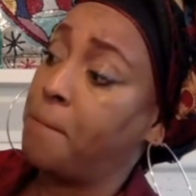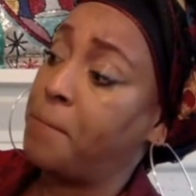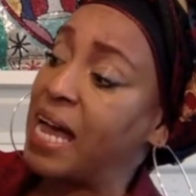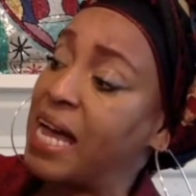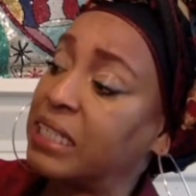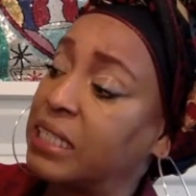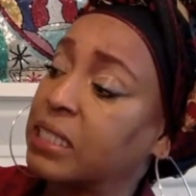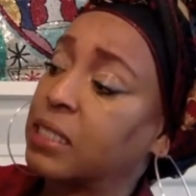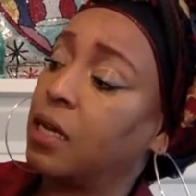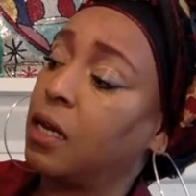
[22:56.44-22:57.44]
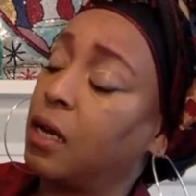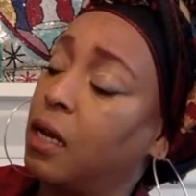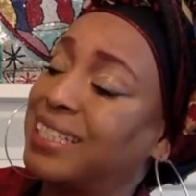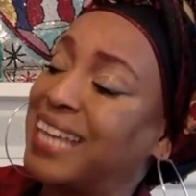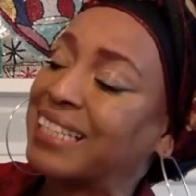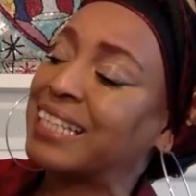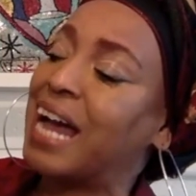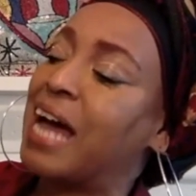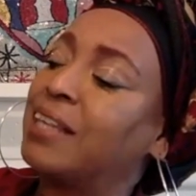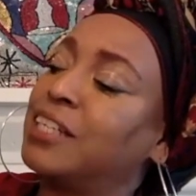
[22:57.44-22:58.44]
best
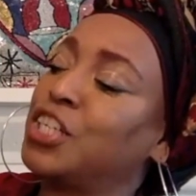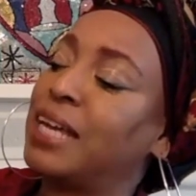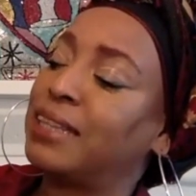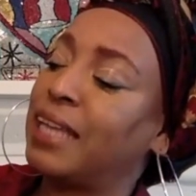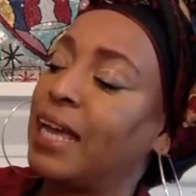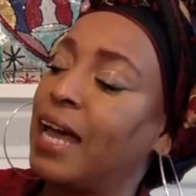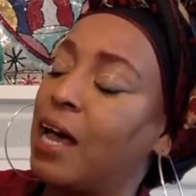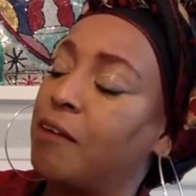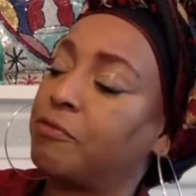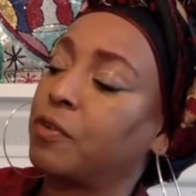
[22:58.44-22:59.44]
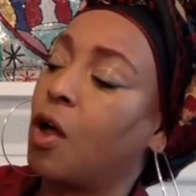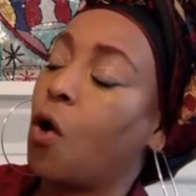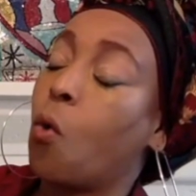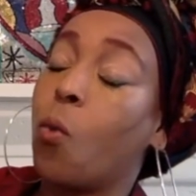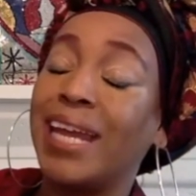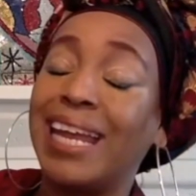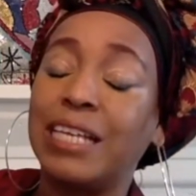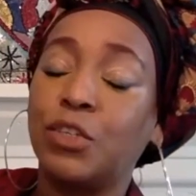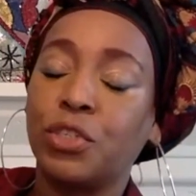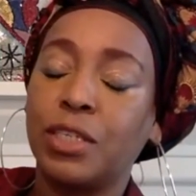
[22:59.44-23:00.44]
technology that they have, went
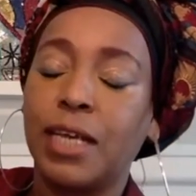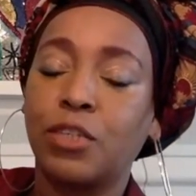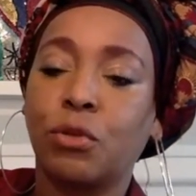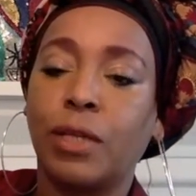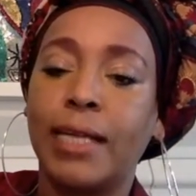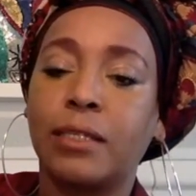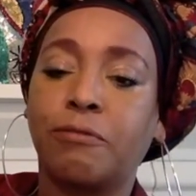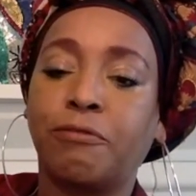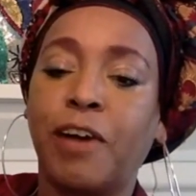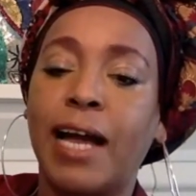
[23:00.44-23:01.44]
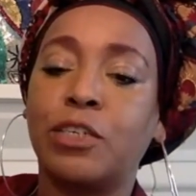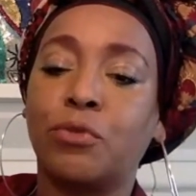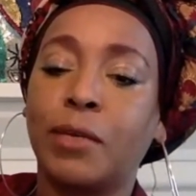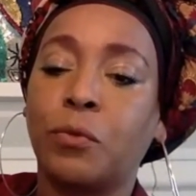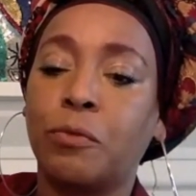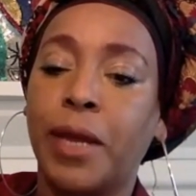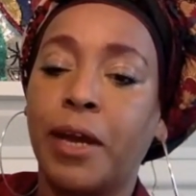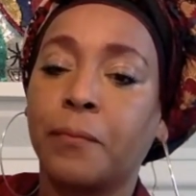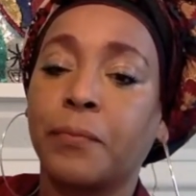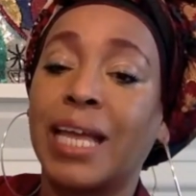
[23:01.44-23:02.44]
into Cité Soleil to find
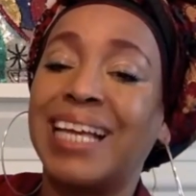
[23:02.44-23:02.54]
Dread-Woolmer.